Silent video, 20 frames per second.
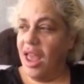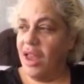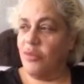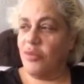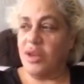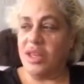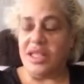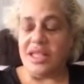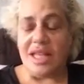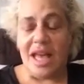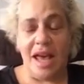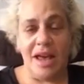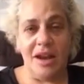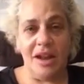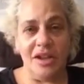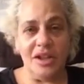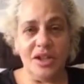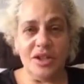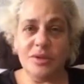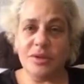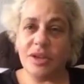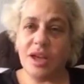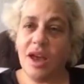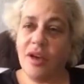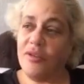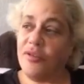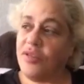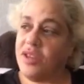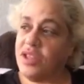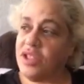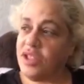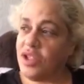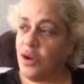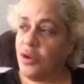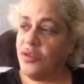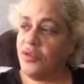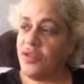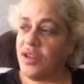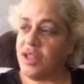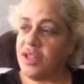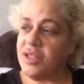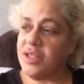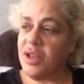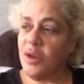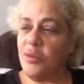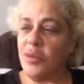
And we sat on comfy sofas